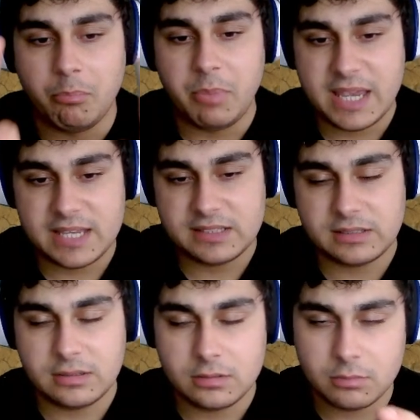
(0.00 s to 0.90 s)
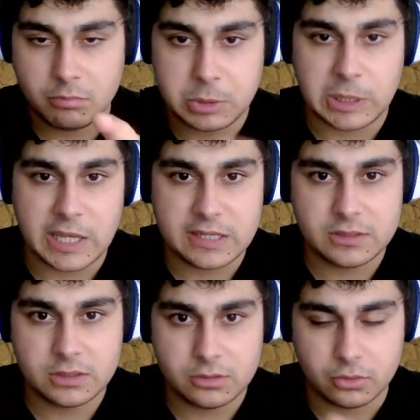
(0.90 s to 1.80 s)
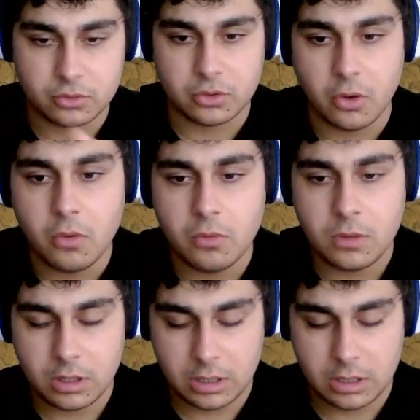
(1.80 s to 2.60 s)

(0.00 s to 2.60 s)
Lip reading: best place to throw